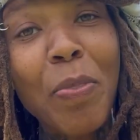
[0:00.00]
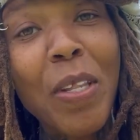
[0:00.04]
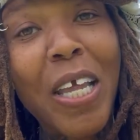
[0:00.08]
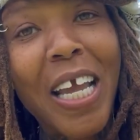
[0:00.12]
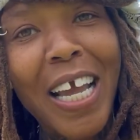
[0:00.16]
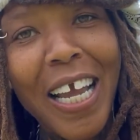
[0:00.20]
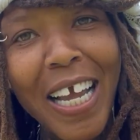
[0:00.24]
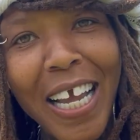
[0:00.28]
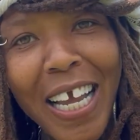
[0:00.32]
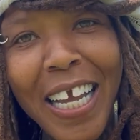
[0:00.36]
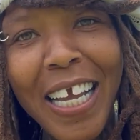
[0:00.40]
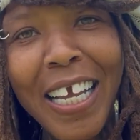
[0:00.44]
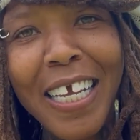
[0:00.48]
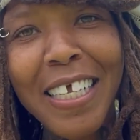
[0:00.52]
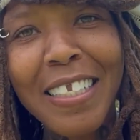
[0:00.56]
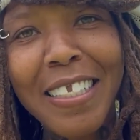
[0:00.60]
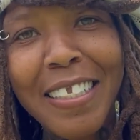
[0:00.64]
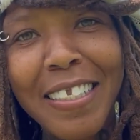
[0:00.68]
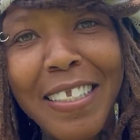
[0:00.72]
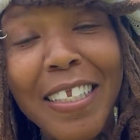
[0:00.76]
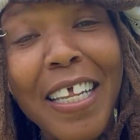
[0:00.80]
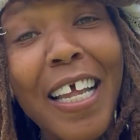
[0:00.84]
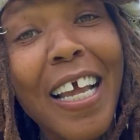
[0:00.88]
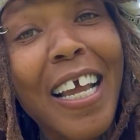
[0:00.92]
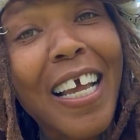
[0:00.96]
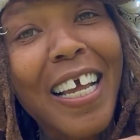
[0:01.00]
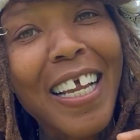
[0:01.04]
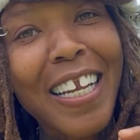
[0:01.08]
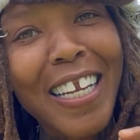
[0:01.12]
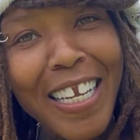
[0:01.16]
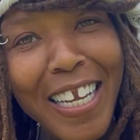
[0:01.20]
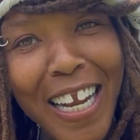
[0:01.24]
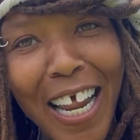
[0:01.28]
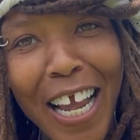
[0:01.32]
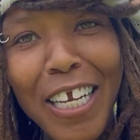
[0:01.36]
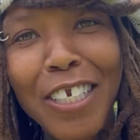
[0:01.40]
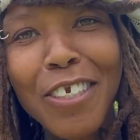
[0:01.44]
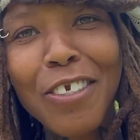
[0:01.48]
Hence,
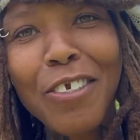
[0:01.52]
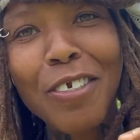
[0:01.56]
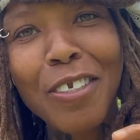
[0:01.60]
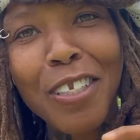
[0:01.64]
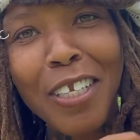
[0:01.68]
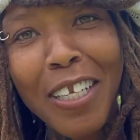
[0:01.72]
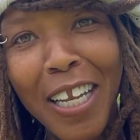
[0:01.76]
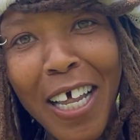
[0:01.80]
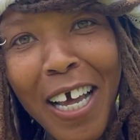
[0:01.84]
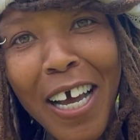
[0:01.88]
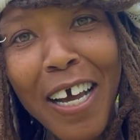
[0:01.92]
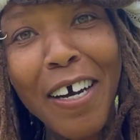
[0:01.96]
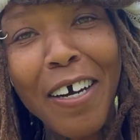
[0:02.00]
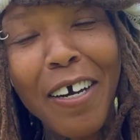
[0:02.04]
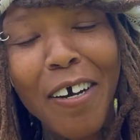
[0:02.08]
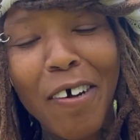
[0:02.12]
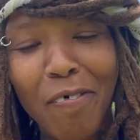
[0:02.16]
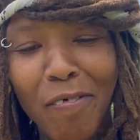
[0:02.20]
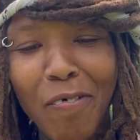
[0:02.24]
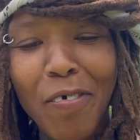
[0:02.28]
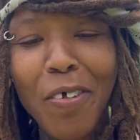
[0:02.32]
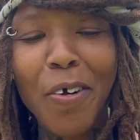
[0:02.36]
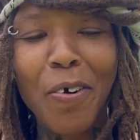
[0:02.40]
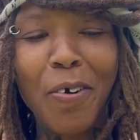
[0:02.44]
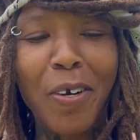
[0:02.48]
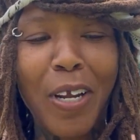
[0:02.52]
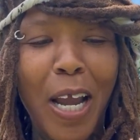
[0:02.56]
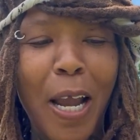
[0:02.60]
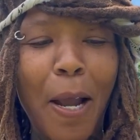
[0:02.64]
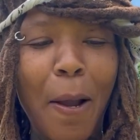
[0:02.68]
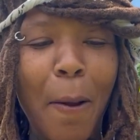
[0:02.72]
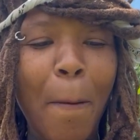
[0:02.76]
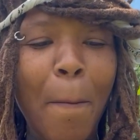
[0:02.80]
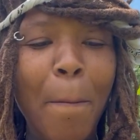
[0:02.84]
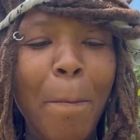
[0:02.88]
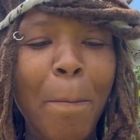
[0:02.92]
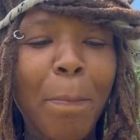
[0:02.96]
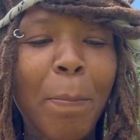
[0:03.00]
nature's love.
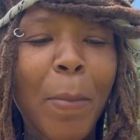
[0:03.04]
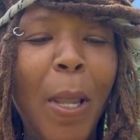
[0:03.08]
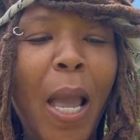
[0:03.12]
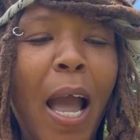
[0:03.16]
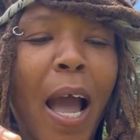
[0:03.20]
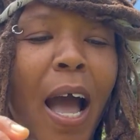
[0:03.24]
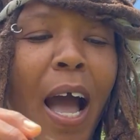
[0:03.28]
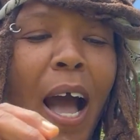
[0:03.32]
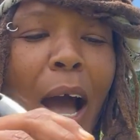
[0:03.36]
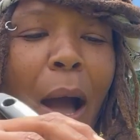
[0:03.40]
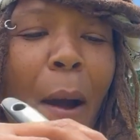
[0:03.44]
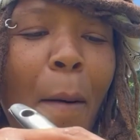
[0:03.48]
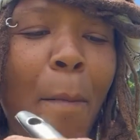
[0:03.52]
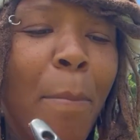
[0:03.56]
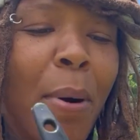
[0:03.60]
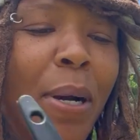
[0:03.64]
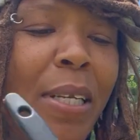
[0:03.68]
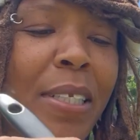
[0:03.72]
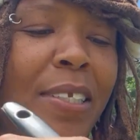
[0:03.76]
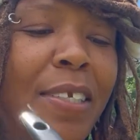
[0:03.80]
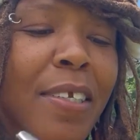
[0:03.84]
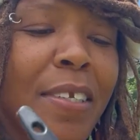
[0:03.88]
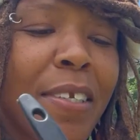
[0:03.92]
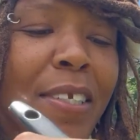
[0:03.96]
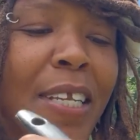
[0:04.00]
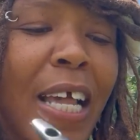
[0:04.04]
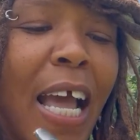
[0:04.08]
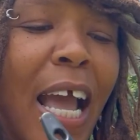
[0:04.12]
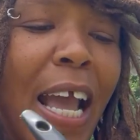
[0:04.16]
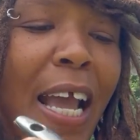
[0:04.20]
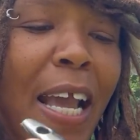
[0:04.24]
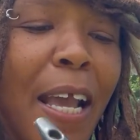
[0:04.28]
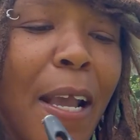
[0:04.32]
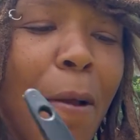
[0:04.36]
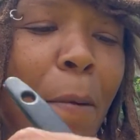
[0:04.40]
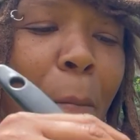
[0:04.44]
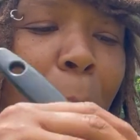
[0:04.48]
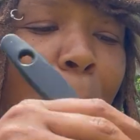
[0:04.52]
Okay? But
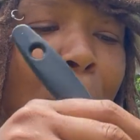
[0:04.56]
today,